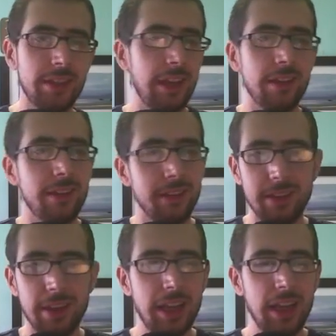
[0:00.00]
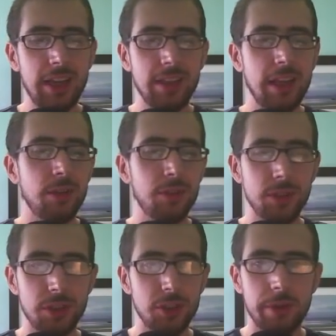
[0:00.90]
They all
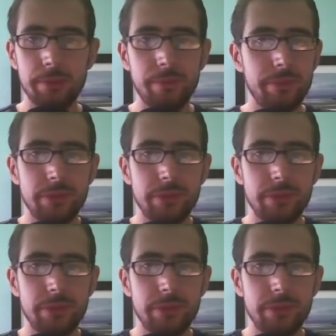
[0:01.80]
do the job.